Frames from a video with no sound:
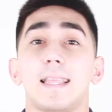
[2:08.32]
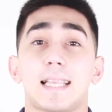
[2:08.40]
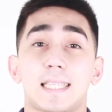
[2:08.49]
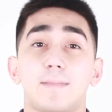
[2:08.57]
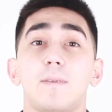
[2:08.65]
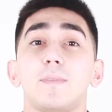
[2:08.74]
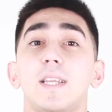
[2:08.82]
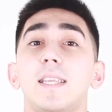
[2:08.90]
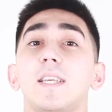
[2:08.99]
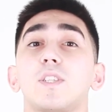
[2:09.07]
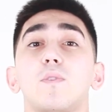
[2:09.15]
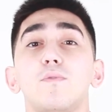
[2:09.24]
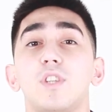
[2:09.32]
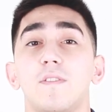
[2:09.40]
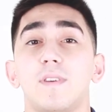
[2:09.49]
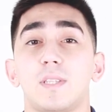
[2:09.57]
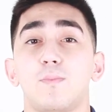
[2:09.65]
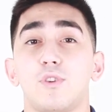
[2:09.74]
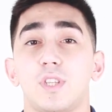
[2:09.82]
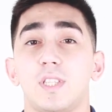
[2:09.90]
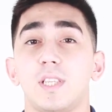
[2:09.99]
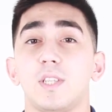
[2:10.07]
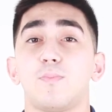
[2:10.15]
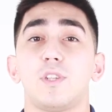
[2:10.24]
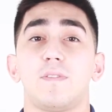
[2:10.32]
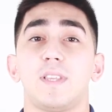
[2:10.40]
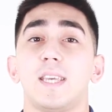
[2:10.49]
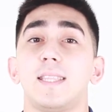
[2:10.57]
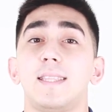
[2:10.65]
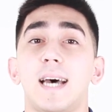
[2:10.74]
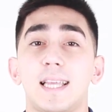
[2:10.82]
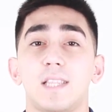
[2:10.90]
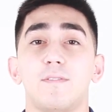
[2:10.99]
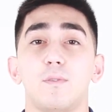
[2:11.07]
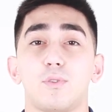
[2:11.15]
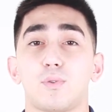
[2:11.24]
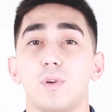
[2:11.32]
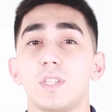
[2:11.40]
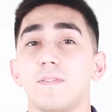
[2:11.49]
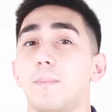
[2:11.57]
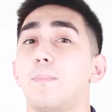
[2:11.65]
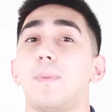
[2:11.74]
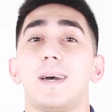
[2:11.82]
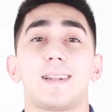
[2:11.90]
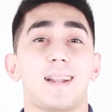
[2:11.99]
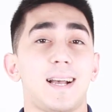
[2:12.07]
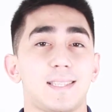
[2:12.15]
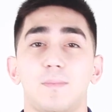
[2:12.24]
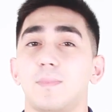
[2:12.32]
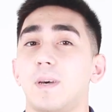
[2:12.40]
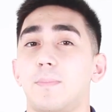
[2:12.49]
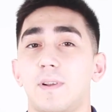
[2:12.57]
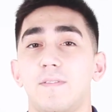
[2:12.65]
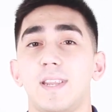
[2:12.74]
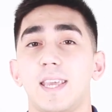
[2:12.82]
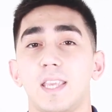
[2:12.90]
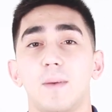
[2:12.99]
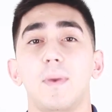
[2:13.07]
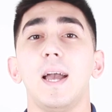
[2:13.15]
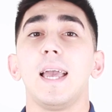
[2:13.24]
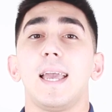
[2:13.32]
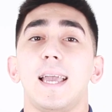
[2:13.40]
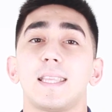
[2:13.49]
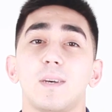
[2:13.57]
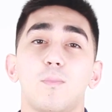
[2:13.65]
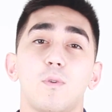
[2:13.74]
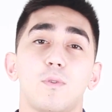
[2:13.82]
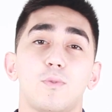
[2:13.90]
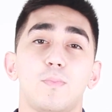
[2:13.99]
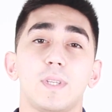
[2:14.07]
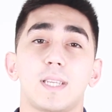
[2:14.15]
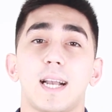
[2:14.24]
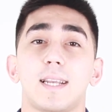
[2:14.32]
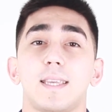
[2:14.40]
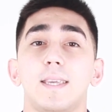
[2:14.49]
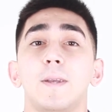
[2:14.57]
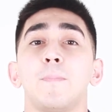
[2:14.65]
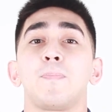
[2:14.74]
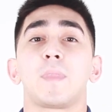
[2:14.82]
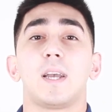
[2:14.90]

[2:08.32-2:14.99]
In fact, there are a lot of opportunities to use this device in different directions. These can be both